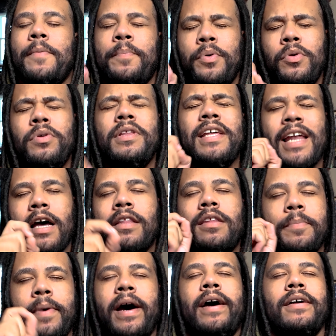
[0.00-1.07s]
I pulled it out
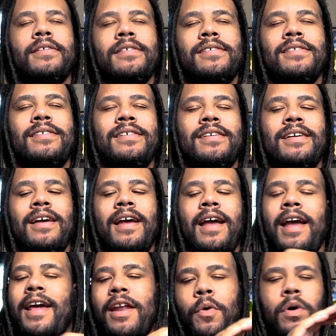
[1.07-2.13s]
the box
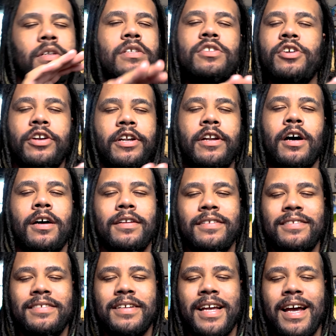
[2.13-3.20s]
and it wasn't turning
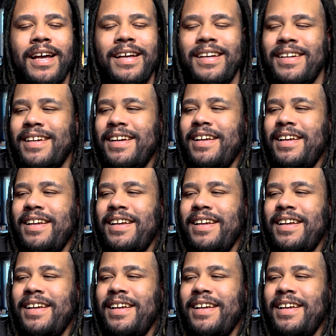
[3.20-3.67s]
on, okay?